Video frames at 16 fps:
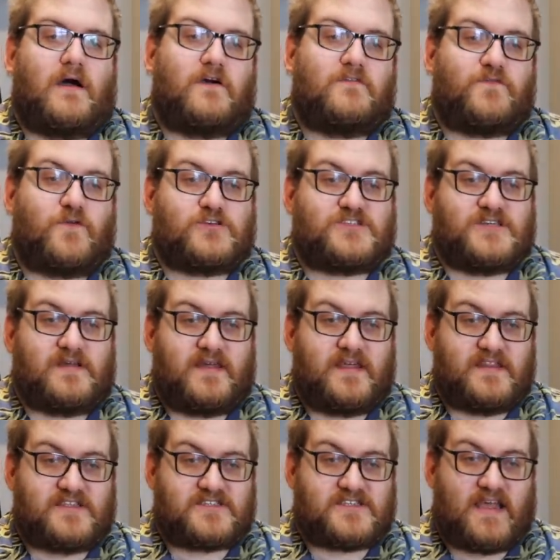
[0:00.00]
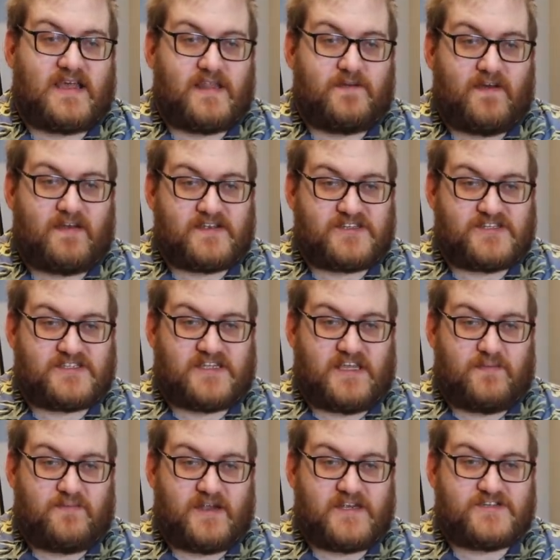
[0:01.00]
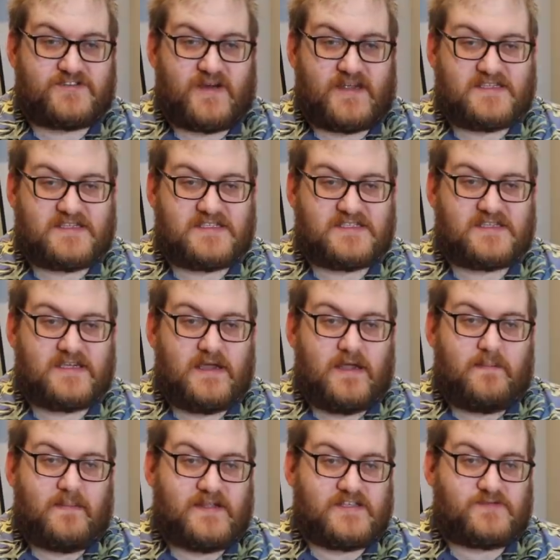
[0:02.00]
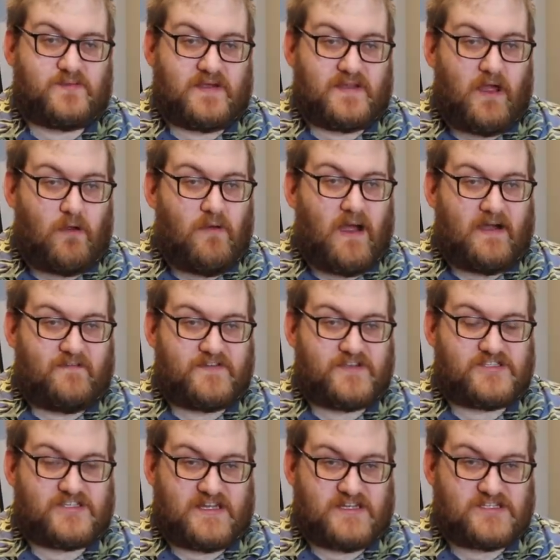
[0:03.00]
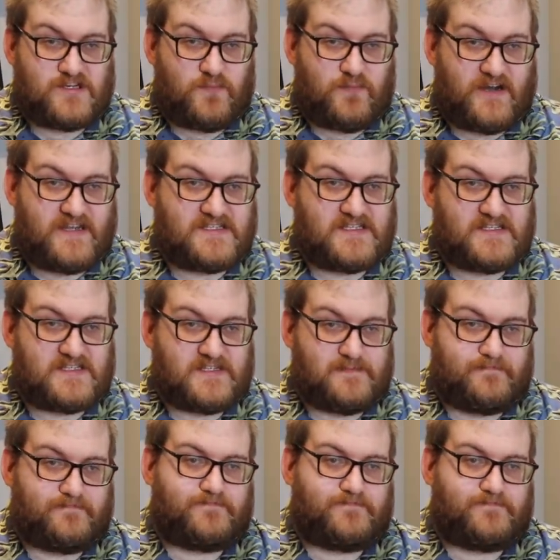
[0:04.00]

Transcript: Unfortunately, the scale of electricity price rises means we now have to change our prices.